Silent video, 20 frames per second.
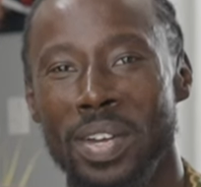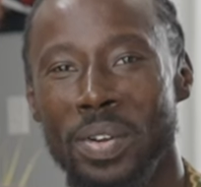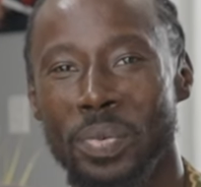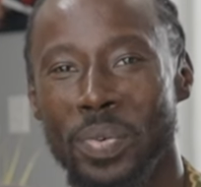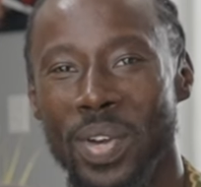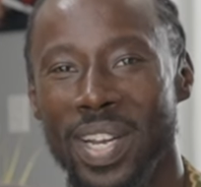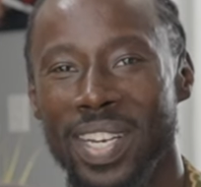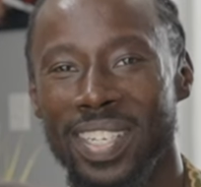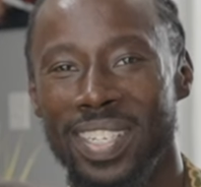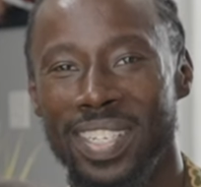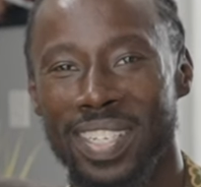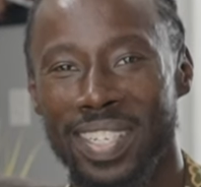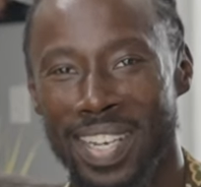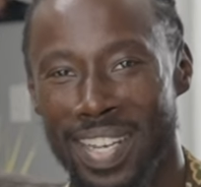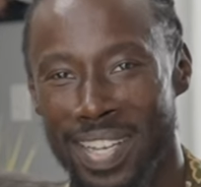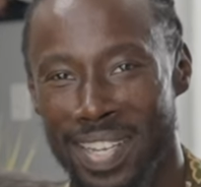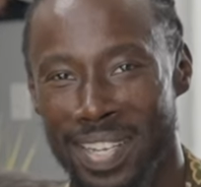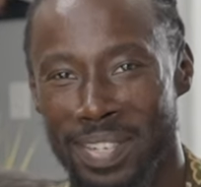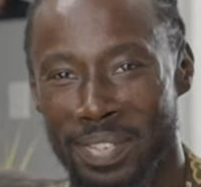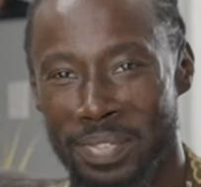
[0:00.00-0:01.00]
Ready to
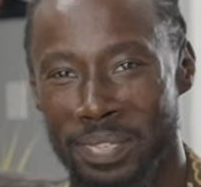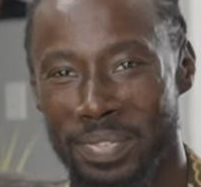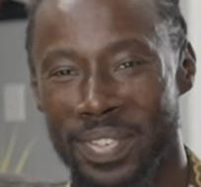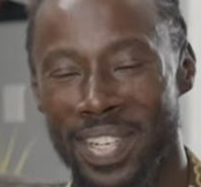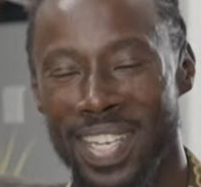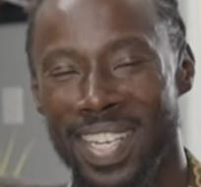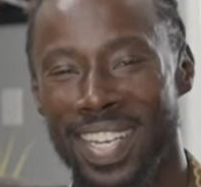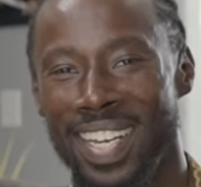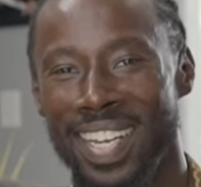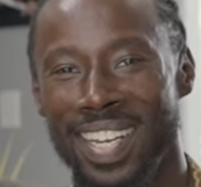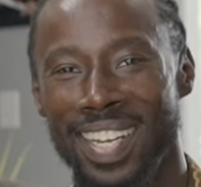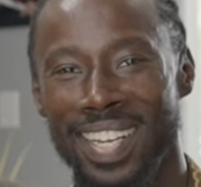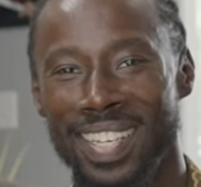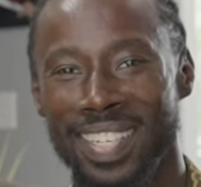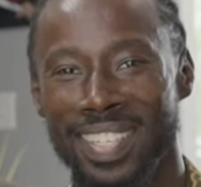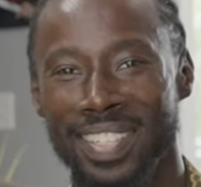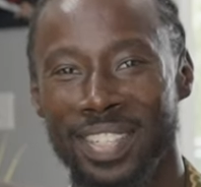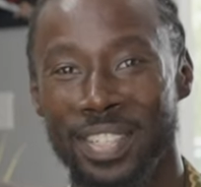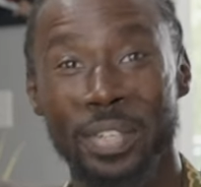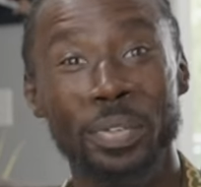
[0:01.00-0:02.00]
Love, uh,
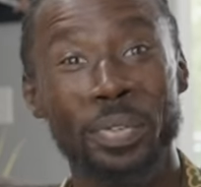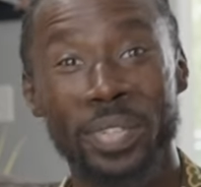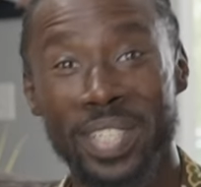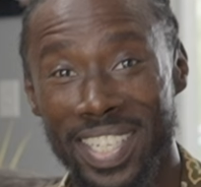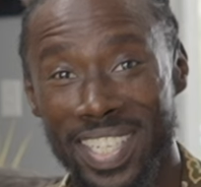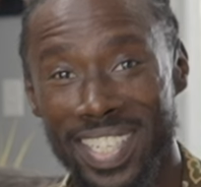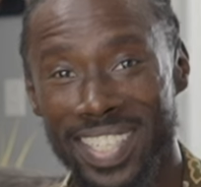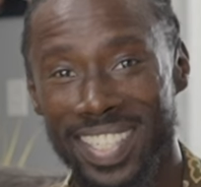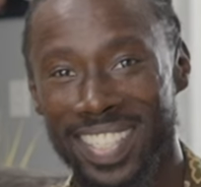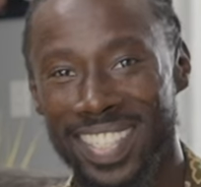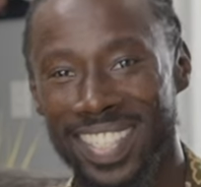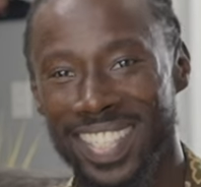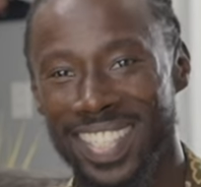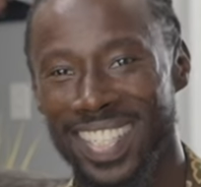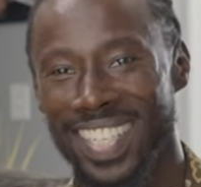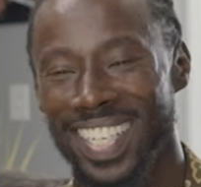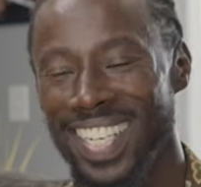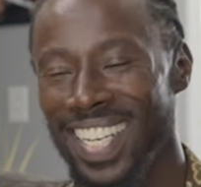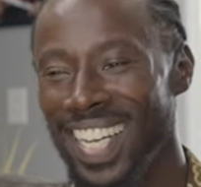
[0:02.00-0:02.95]
two seasons.